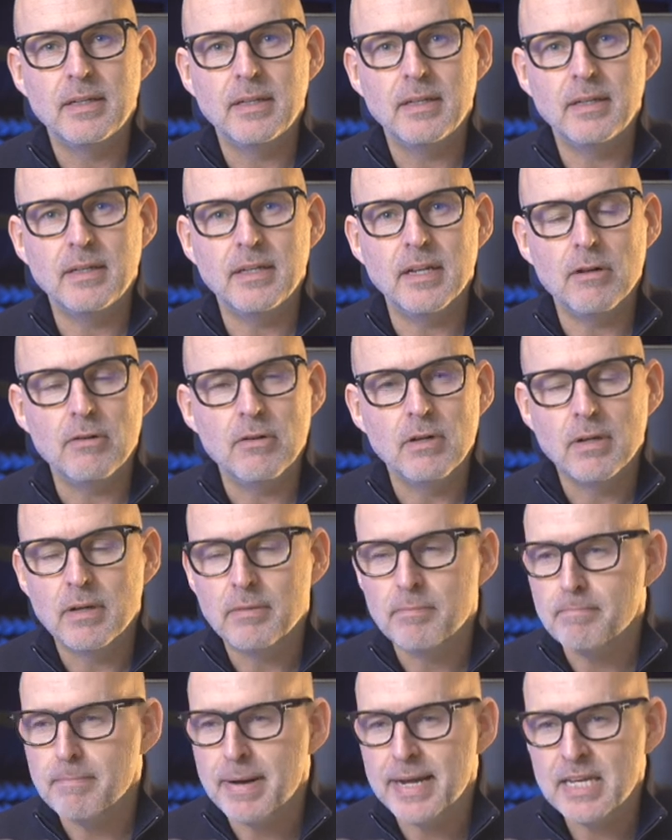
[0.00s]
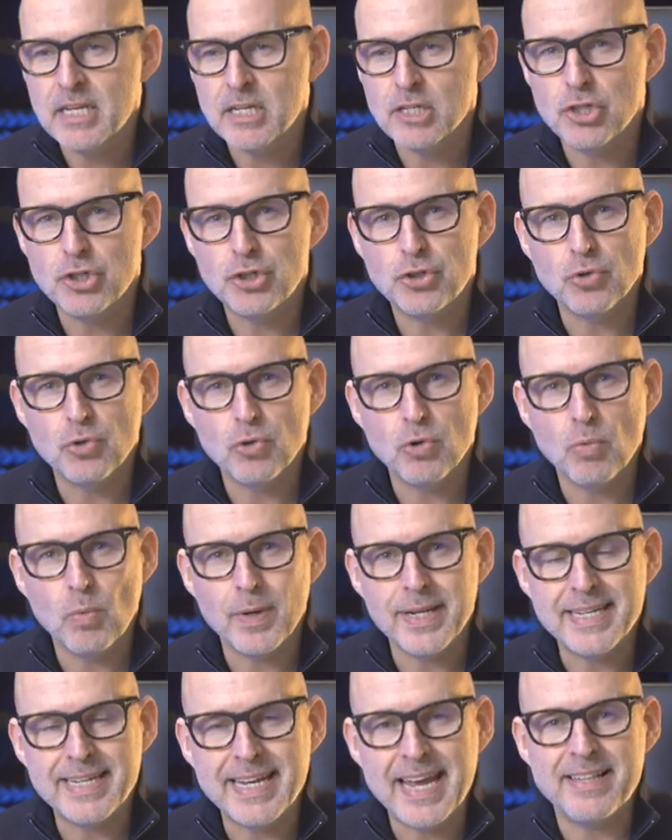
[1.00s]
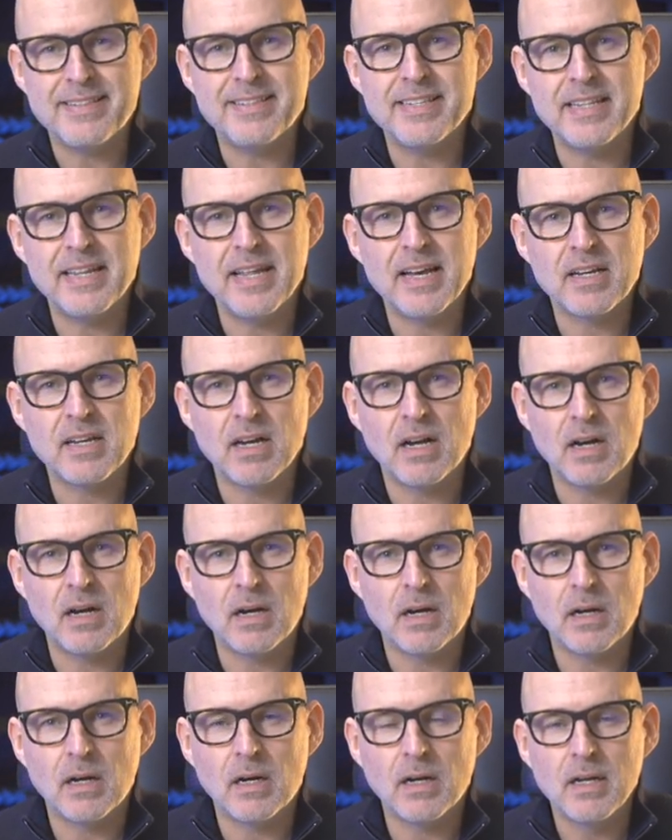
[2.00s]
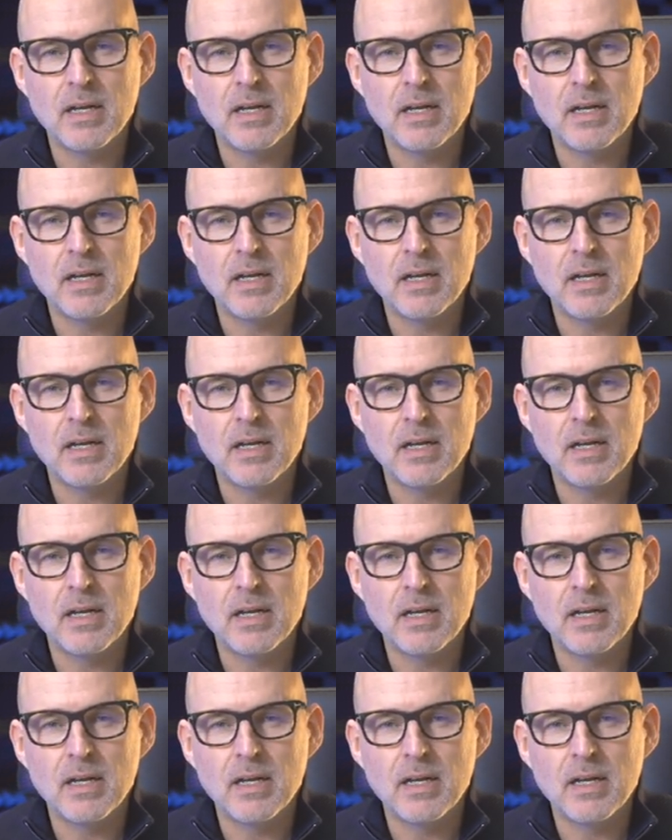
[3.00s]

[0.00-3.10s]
You know, making sure when he gets in that car,